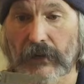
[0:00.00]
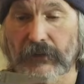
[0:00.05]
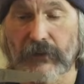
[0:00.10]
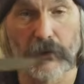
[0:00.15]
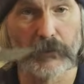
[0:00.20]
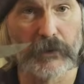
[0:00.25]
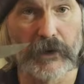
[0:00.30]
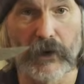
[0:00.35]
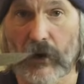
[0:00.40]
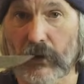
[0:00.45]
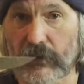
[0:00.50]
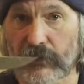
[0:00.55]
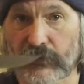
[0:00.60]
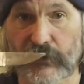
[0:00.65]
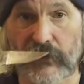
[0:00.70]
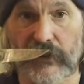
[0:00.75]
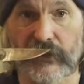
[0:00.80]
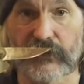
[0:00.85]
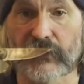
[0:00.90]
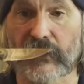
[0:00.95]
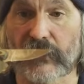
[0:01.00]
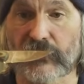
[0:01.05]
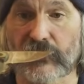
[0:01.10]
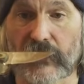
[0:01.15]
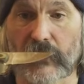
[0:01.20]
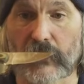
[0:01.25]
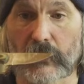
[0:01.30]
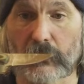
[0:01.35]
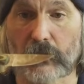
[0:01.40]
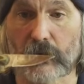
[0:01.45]
think it'd be awesome for like
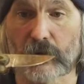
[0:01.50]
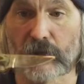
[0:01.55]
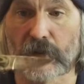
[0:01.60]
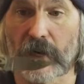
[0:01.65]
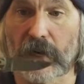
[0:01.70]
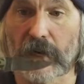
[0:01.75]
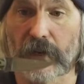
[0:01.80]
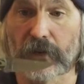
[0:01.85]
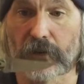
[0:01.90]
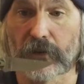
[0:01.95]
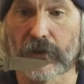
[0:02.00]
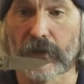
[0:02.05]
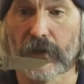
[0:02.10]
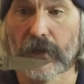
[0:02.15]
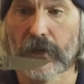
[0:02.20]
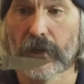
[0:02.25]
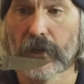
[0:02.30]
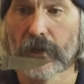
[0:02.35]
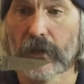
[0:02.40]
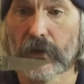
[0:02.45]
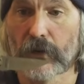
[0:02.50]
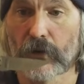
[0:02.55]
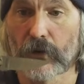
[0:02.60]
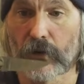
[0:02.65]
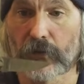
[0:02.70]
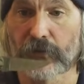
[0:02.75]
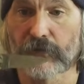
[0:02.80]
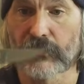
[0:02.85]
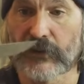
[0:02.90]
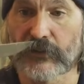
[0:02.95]
fleshing out a moose hide or
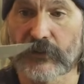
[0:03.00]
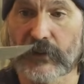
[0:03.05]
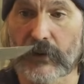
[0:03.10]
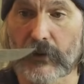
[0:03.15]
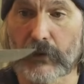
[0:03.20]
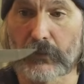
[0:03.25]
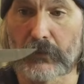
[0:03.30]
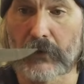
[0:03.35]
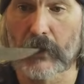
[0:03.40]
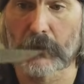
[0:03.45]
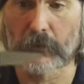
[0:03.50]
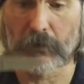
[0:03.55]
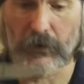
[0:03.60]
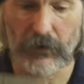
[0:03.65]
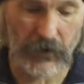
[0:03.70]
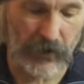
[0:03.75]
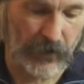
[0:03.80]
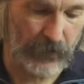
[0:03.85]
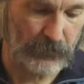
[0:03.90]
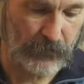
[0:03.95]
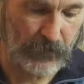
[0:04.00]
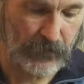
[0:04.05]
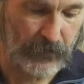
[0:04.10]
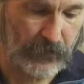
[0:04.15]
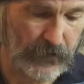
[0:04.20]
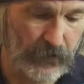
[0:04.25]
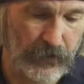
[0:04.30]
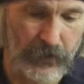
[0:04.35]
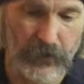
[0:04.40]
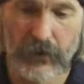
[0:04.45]
fleshing out a brown bear hide. But
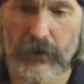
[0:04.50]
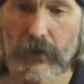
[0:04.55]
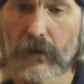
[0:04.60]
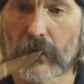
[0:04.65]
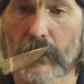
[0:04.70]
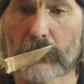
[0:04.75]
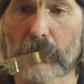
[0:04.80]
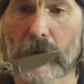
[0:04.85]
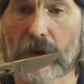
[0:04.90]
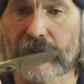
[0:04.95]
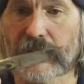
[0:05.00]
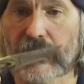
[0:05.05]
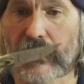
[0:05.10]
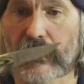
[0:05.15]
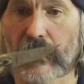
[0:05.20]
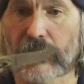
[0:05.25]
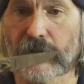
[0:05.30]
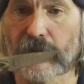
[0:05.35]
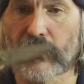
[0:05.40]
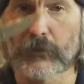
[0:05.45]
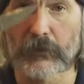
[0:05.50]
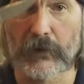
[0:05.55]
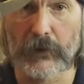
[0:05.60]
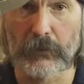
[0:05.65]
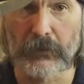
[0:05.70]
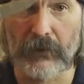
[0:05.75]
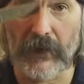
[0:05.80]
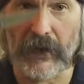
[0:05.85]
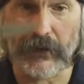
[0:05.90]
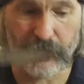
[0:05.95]
Montana Knife Company
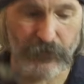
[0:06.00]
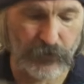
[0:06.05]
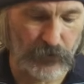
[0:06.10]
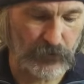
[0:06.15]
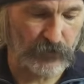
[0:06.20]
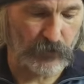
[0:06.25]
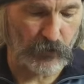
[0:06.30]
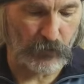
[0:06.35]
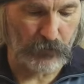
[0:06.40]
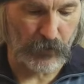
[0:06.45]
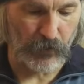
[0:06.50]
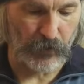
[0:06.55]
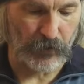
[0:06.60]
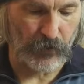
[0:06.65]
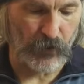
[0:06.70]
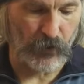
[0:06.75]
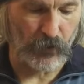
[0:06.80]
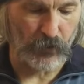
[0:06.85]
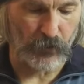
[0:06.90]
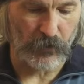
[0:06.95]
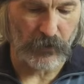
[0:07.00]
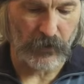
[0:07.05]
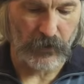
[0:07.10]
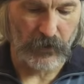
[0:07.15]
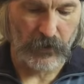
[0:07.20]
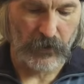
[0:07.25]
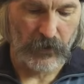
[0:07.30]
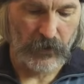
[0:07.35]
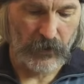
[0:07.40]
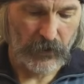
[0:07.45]
Blackfoot 2.0,
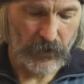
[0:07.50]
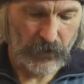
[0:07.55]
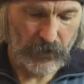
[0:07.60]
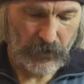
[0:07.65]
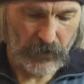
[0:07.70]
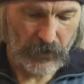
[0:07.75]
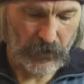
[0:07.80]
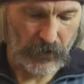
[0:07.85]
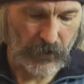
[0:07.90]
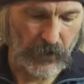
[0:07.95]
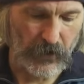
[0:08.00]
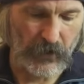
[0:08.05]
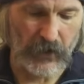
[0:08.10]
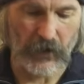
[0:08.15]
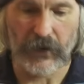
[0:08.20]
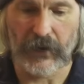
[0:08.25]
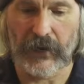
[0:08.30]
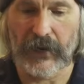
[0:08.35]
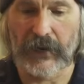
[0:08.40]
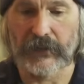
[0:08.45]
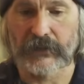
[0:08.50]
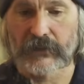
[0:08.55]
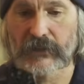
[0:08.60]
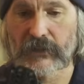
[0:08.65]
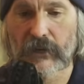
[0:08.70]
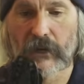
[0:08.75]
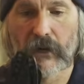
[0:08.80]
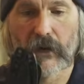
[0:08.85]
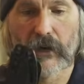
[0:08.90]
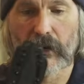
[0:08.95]
it's
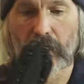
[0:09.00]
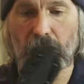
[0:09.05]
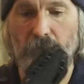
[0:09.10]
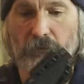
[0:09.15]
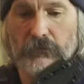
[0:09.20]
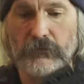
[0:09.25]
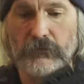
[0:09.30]
a